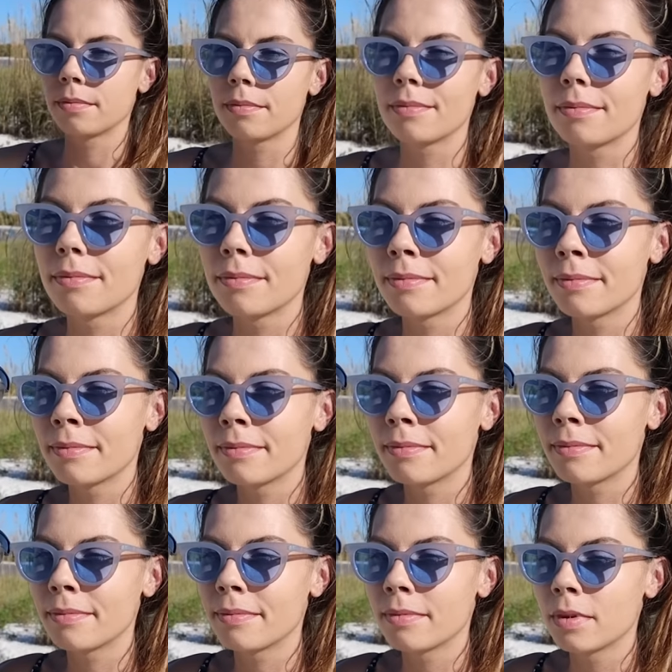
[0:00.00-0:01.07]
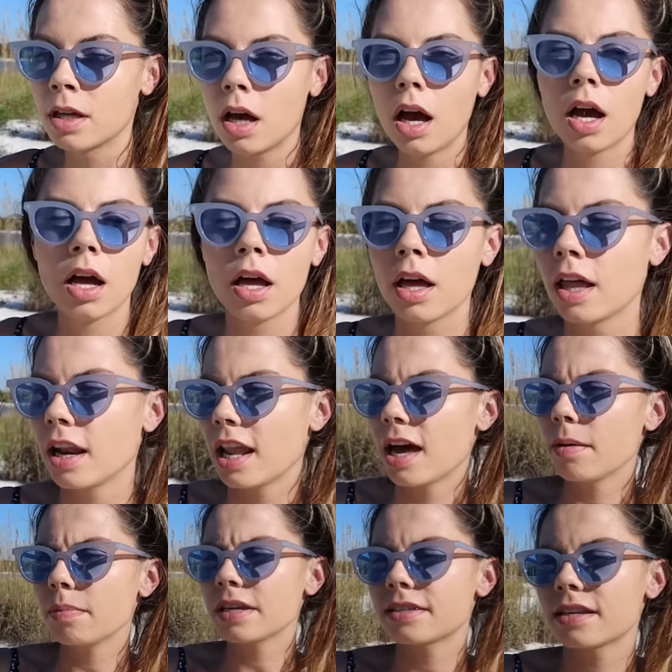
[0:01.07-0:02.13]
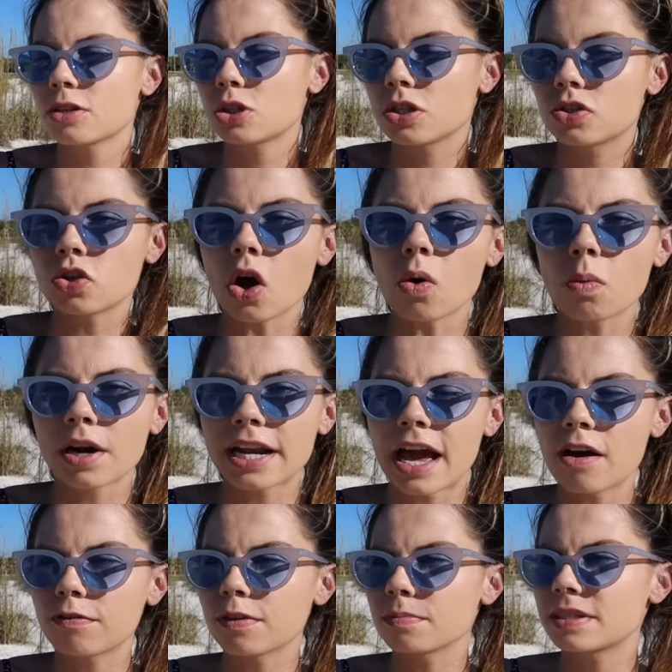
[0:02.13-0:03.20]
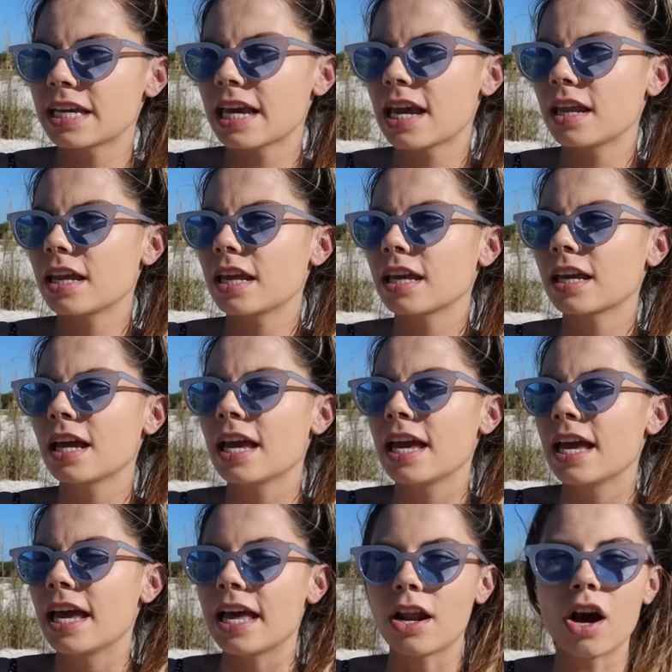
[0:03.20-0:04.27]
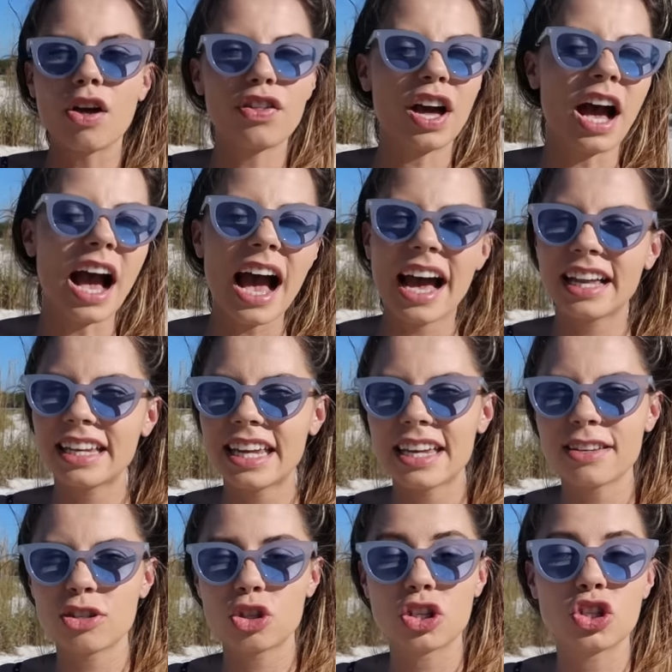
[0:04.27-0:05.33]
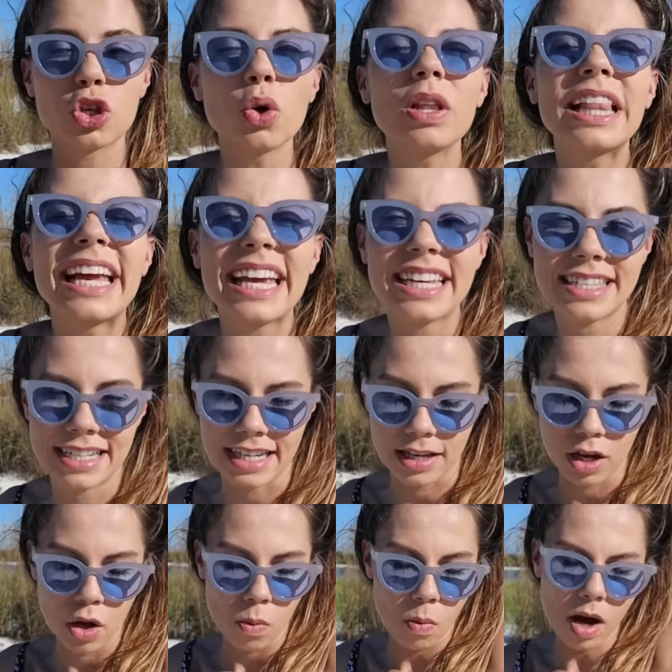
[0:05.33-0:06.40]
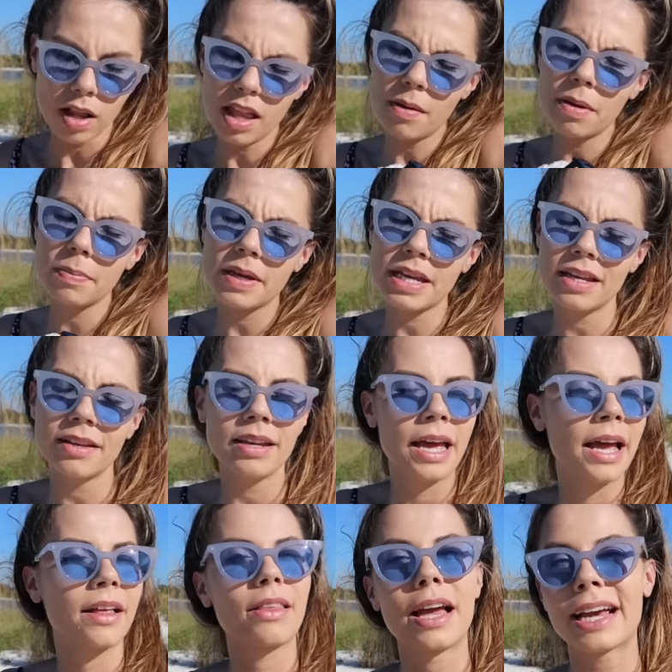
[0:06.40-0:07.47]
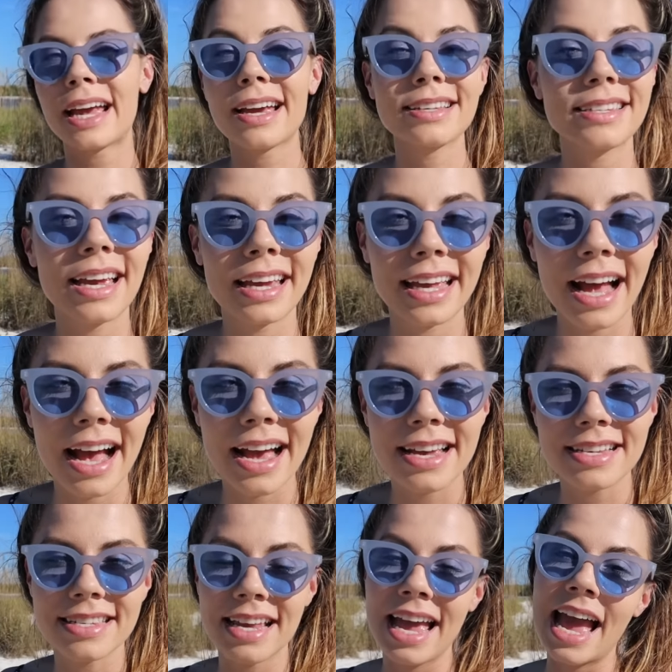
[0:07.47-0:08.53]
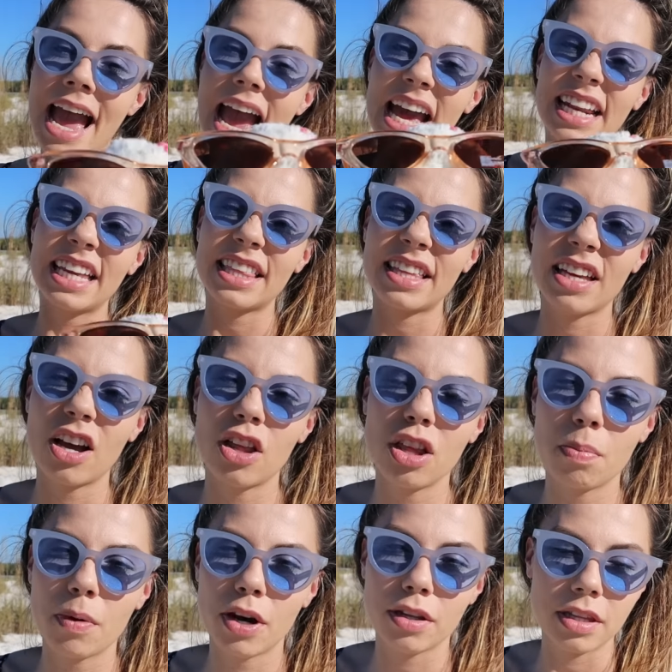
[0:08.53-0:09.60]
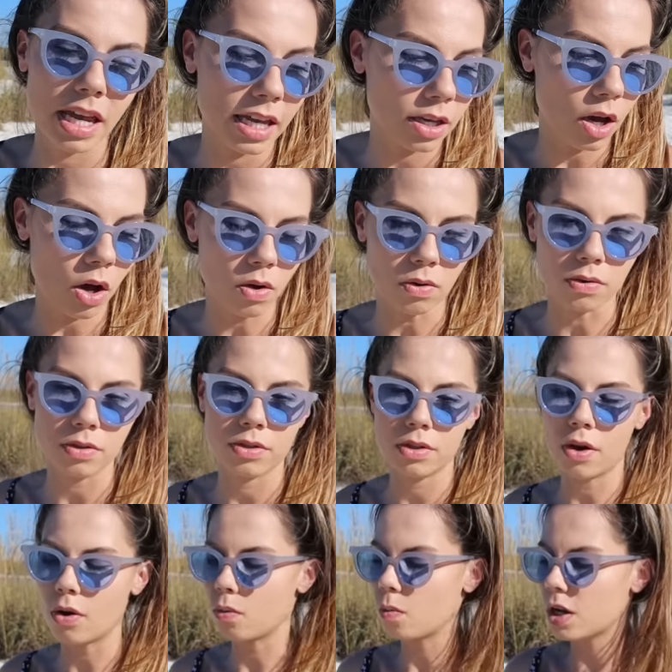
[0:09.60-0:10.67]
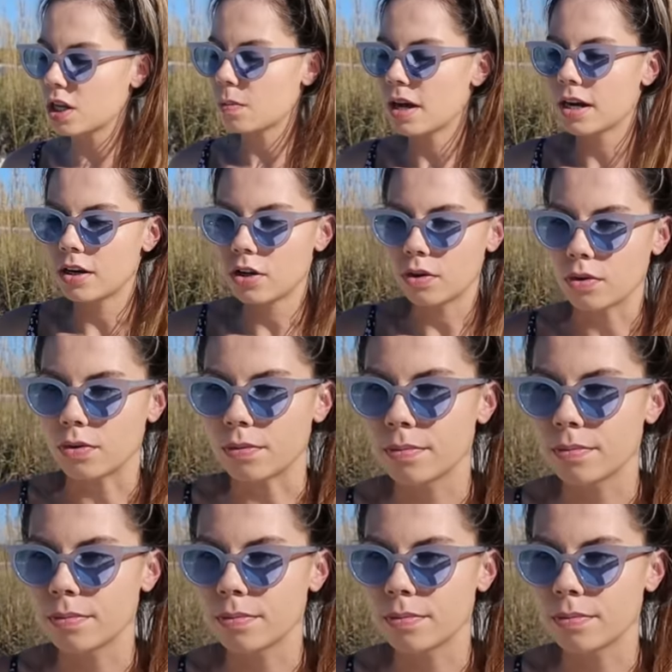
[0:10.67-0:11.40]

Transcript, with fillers: Oh, Abby says she's so worn out from tanning and all the hotness. She's too lazy. Well, Llamabean, like I said, guys, anything on the birthday goes. So what do you want to do?